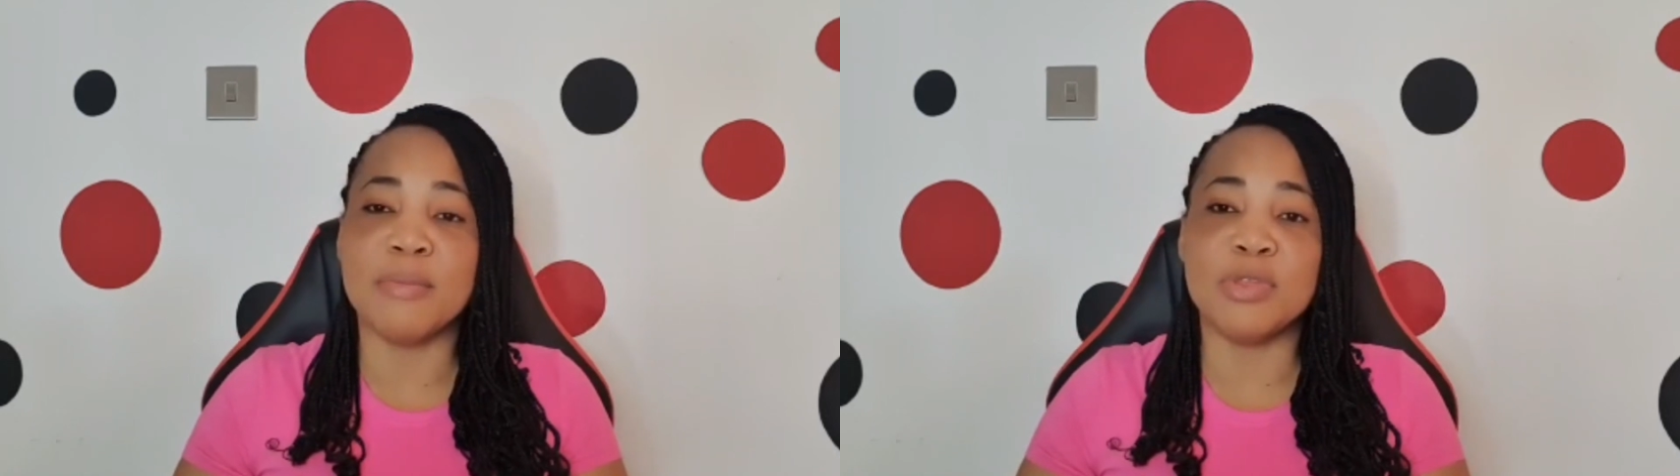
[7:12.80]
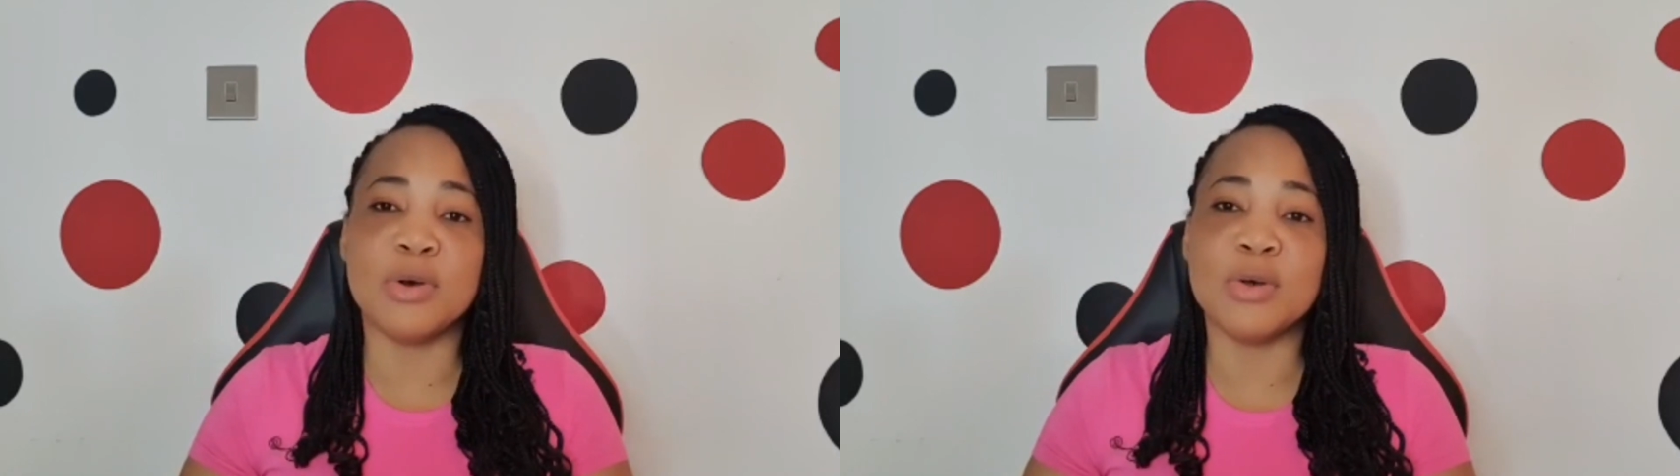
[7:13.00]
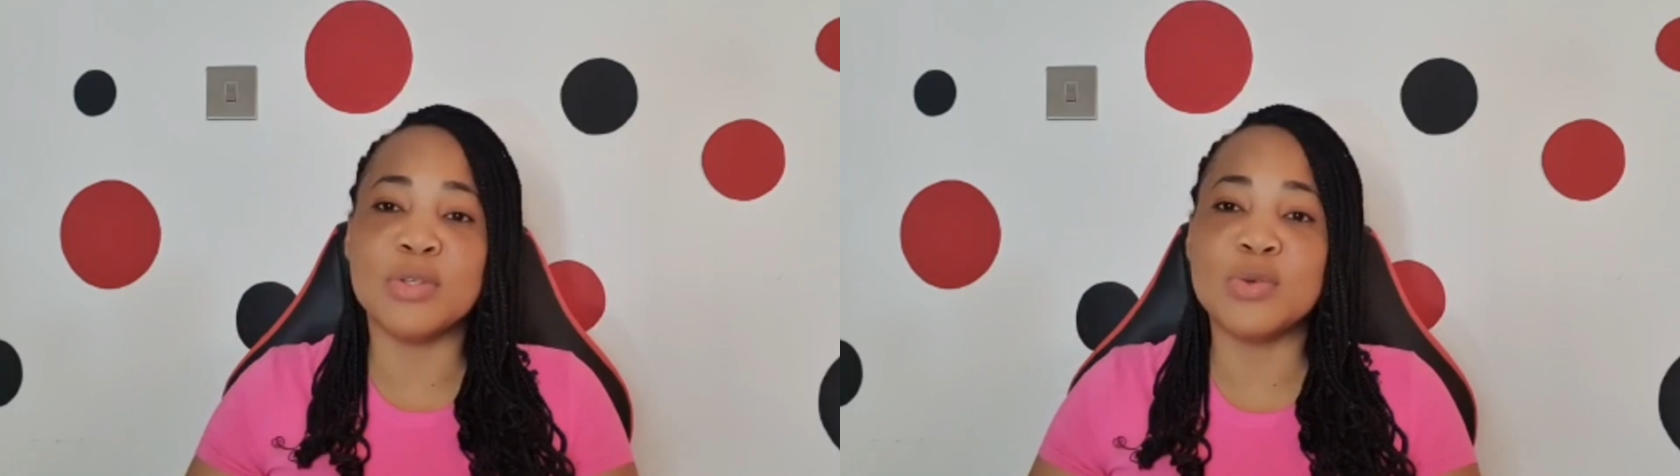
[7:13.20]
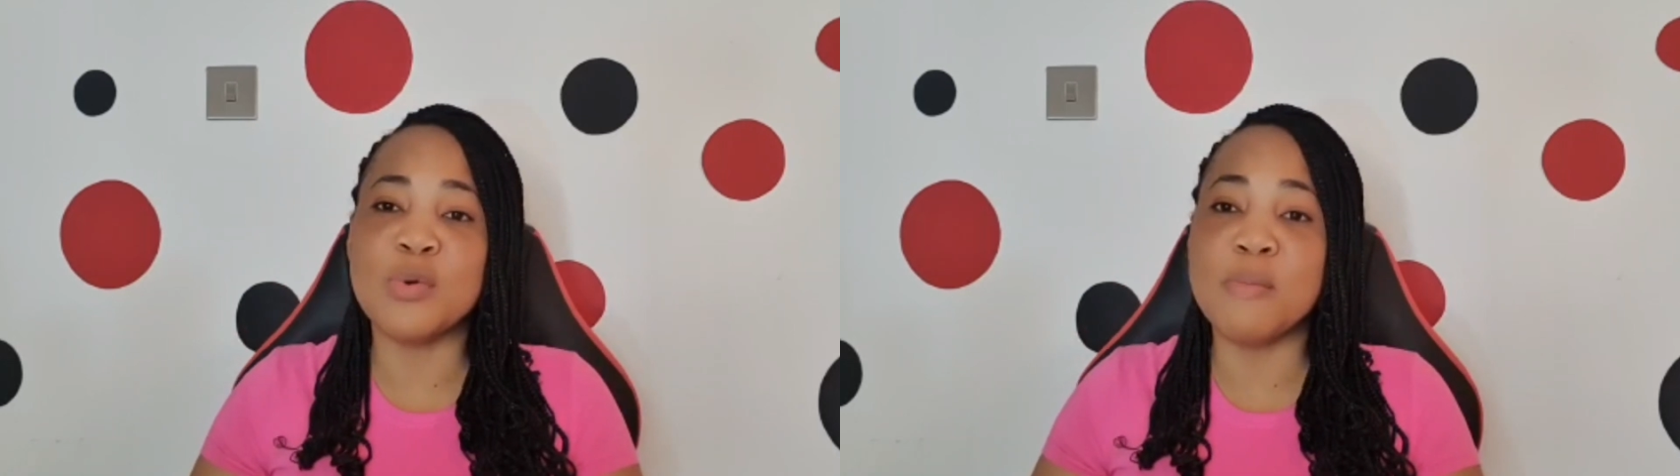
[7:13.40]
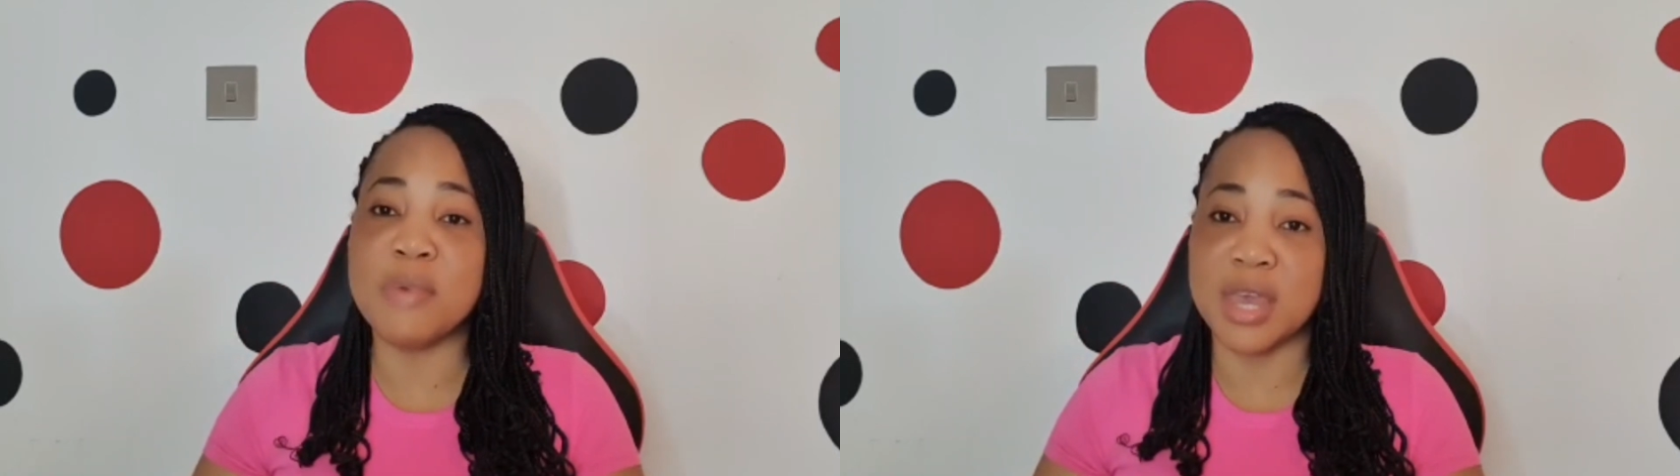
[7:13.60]
those
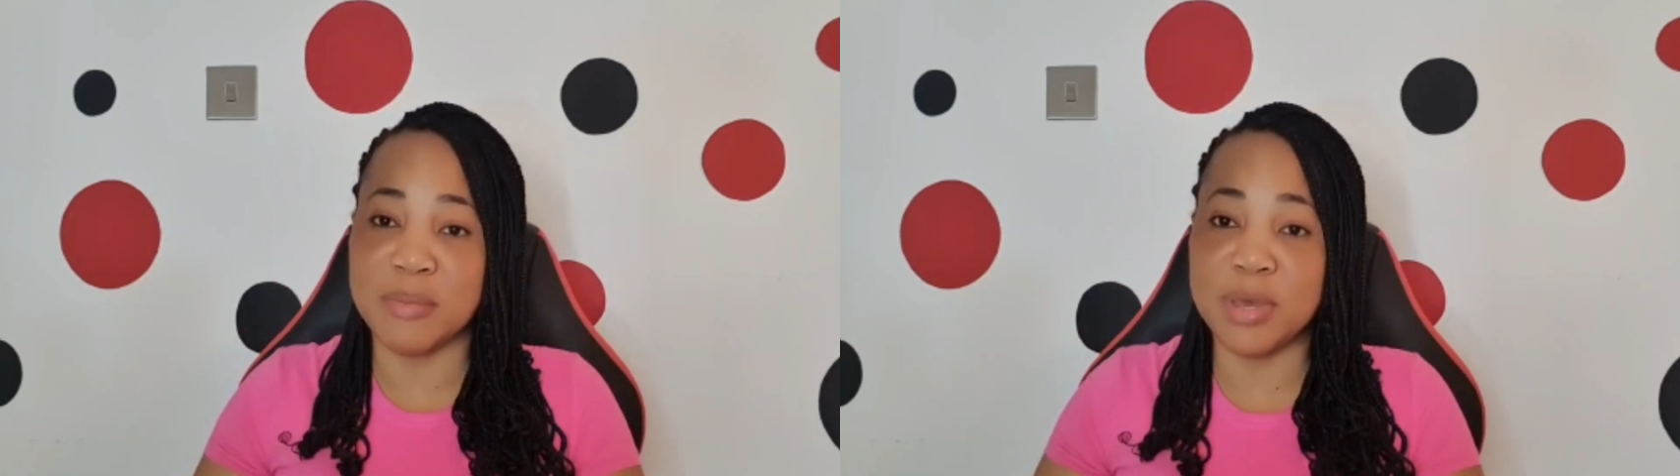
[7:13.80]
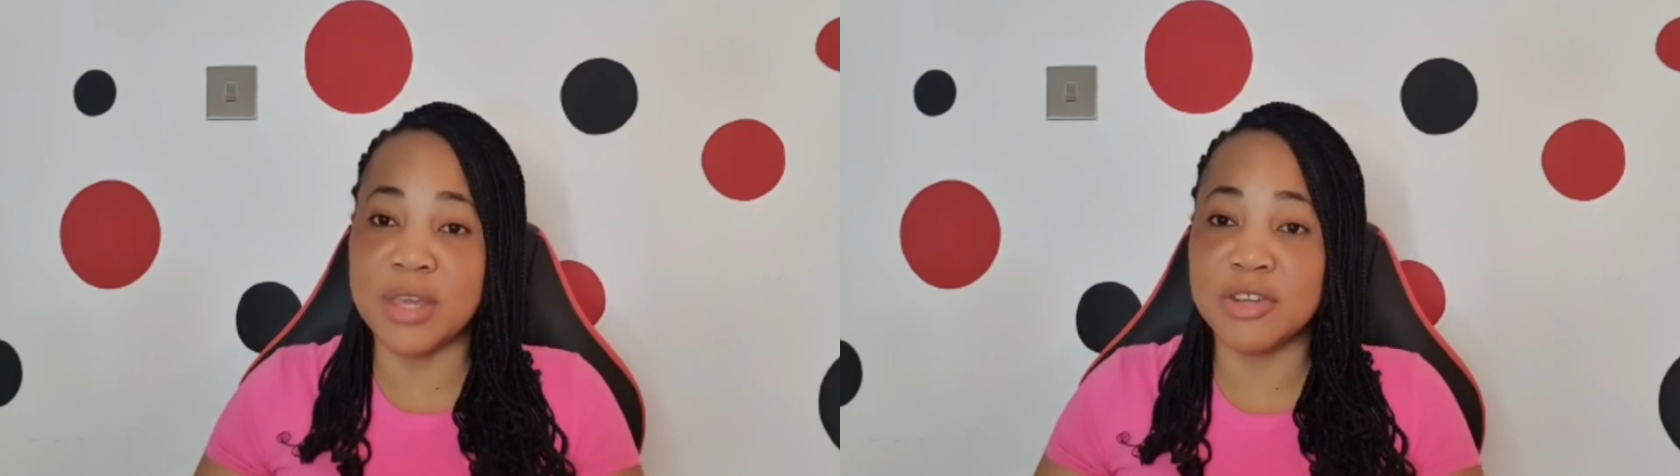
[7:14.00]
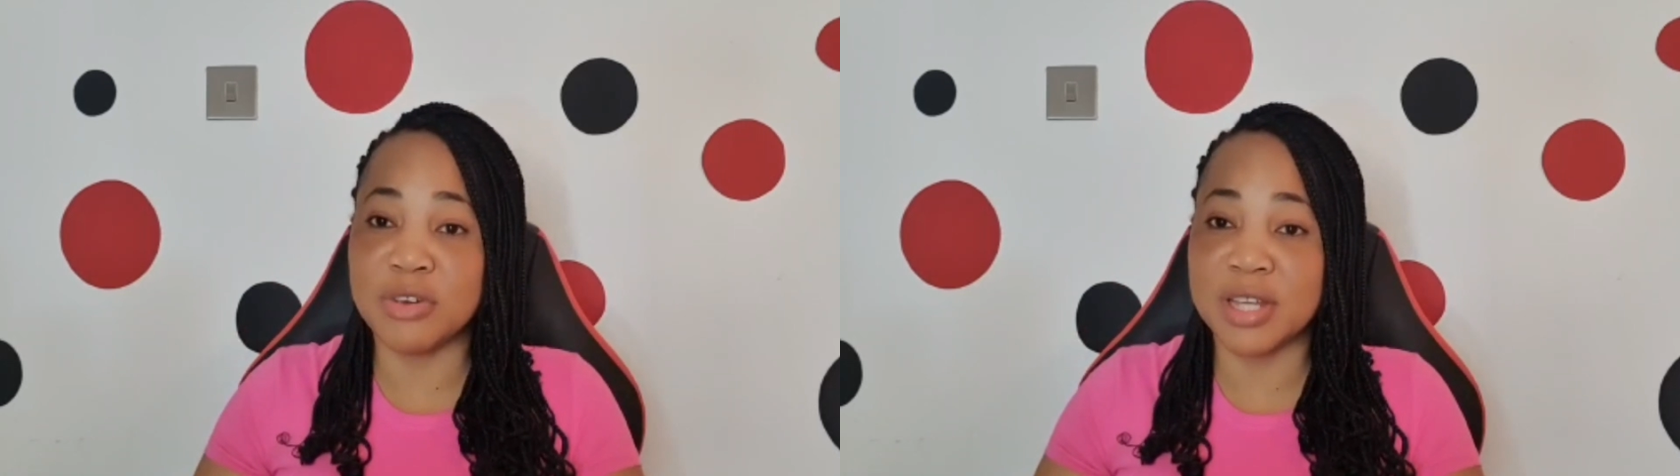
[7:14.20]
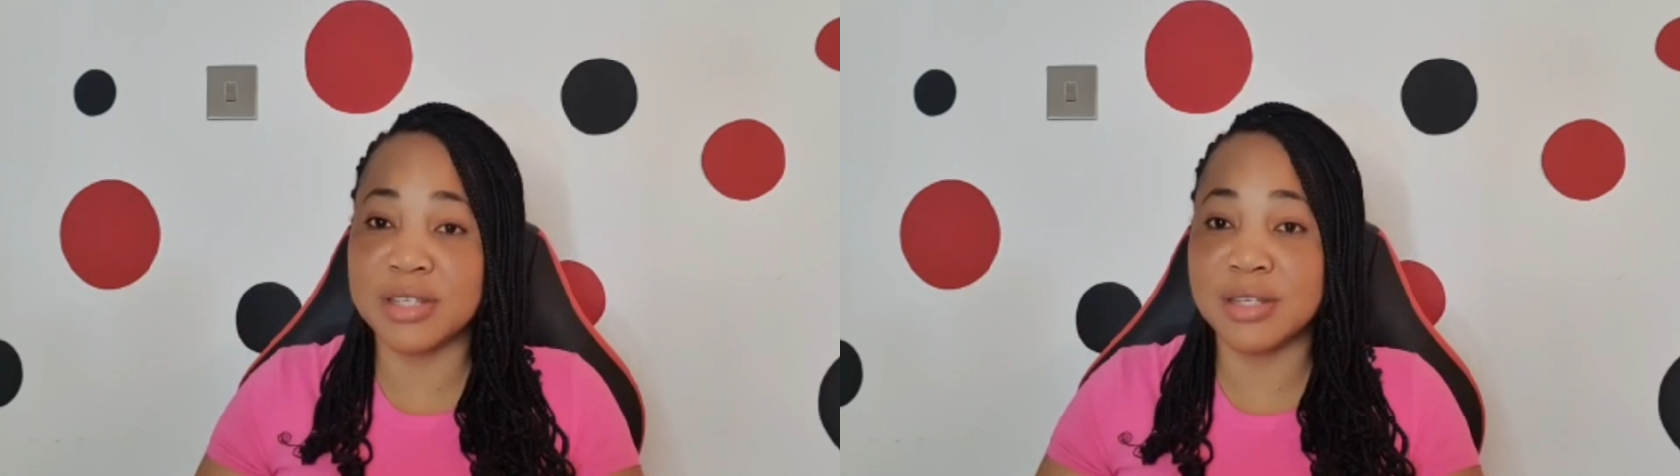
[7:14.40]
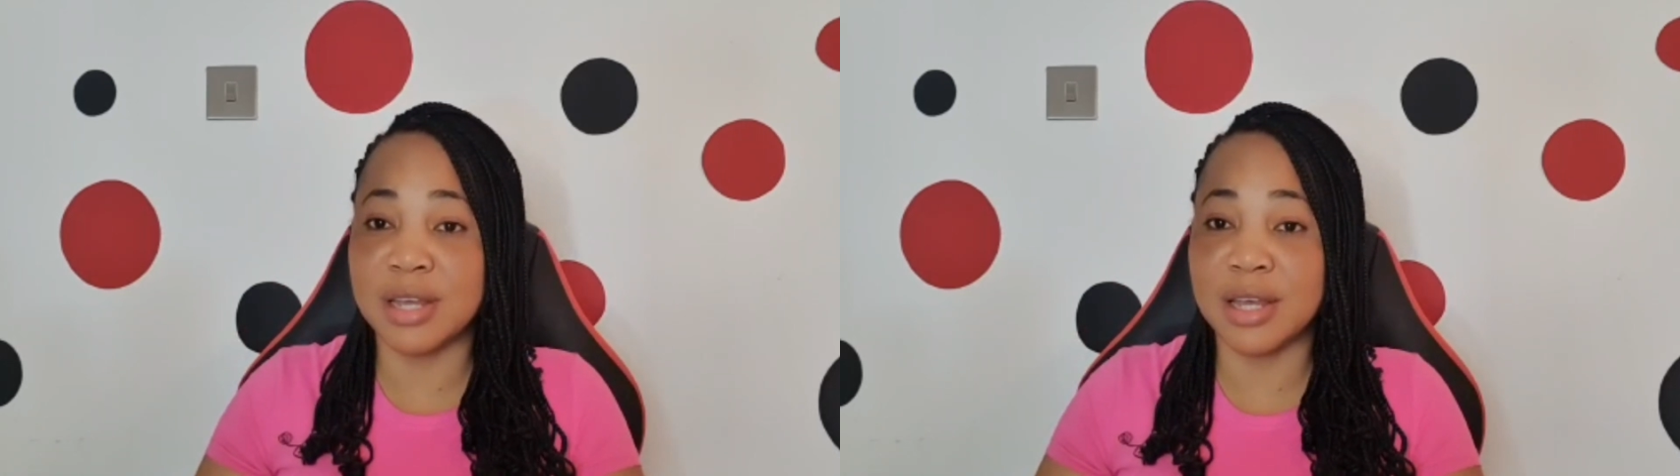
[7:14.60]
who may be
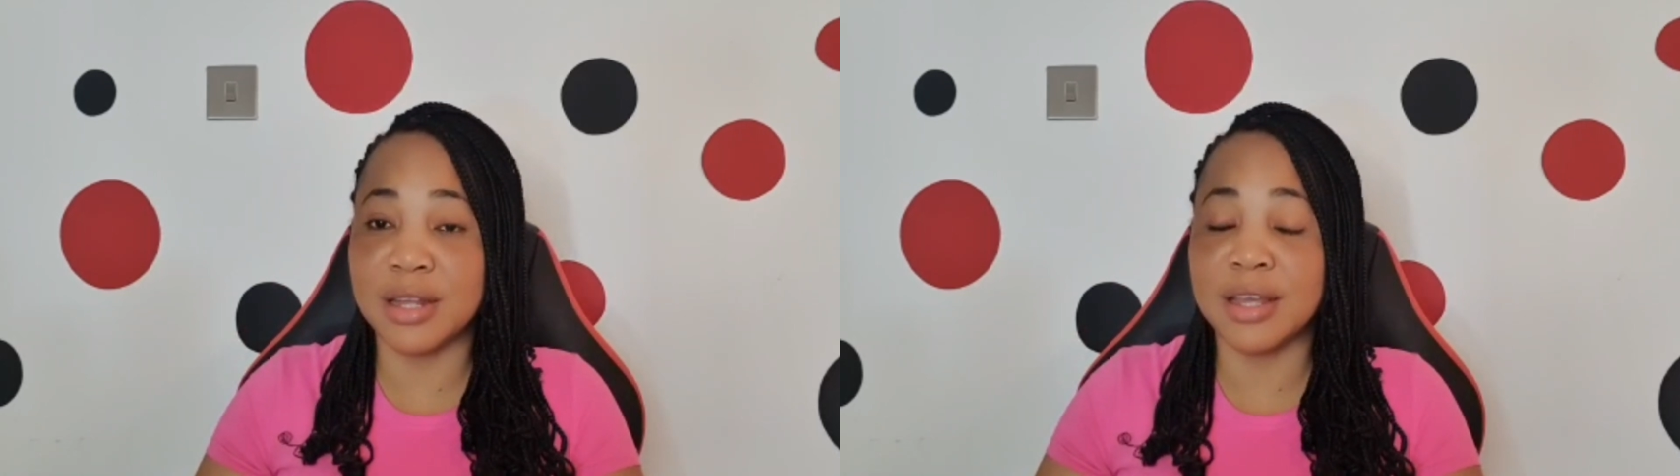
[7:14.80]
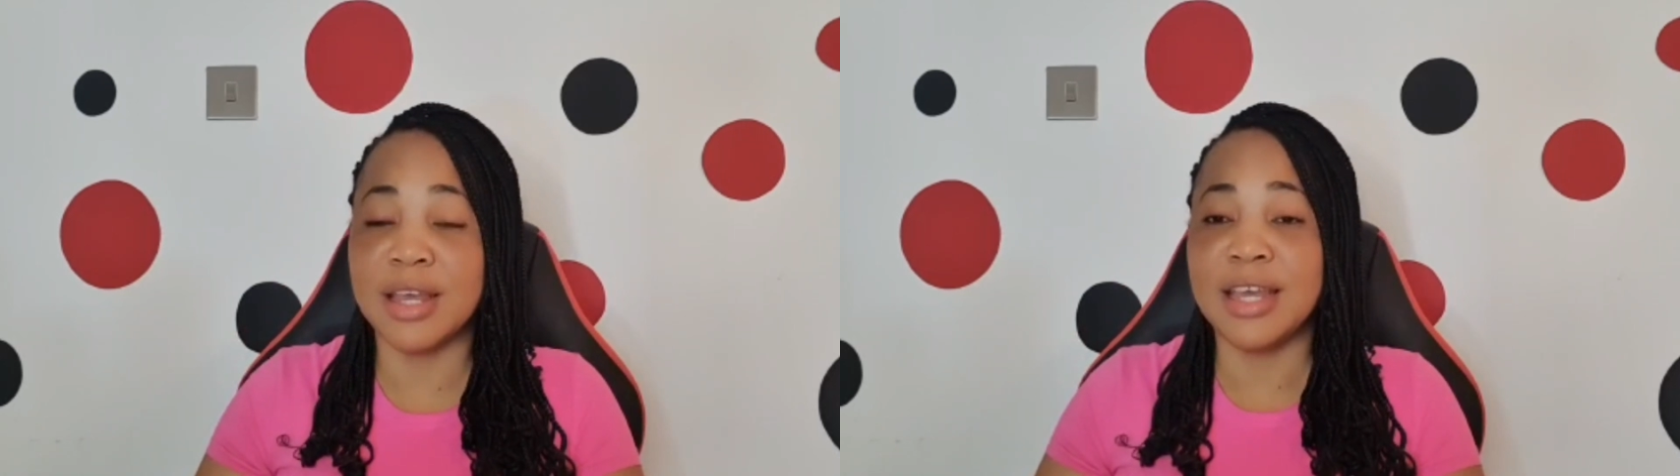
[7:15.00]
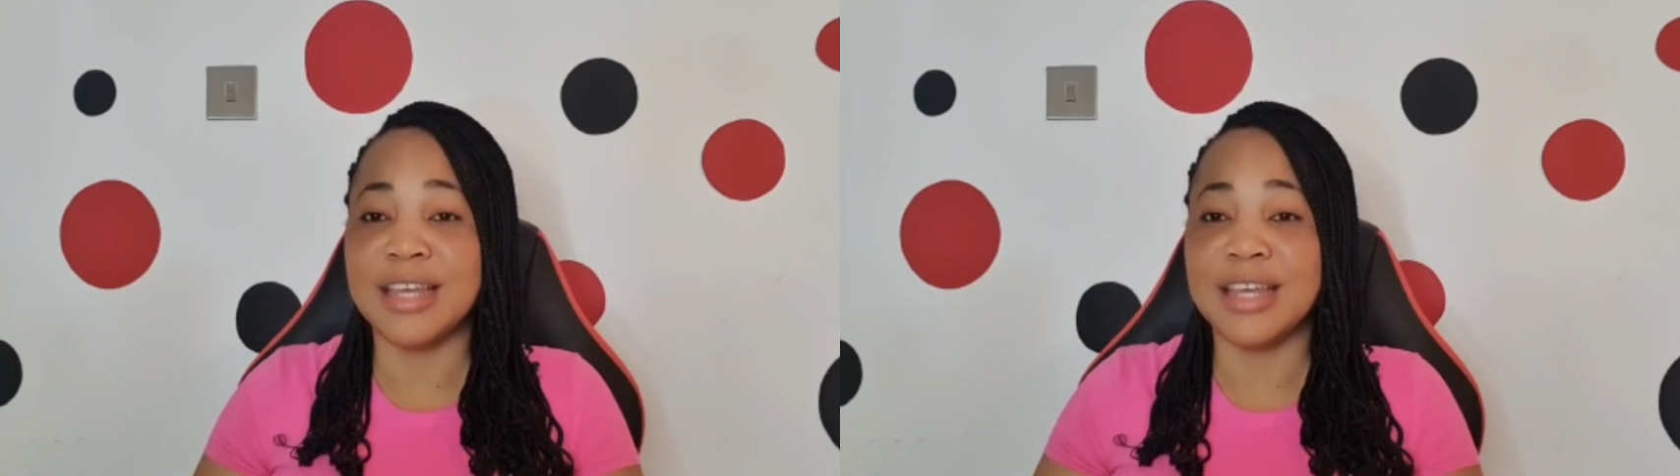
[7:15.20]
interested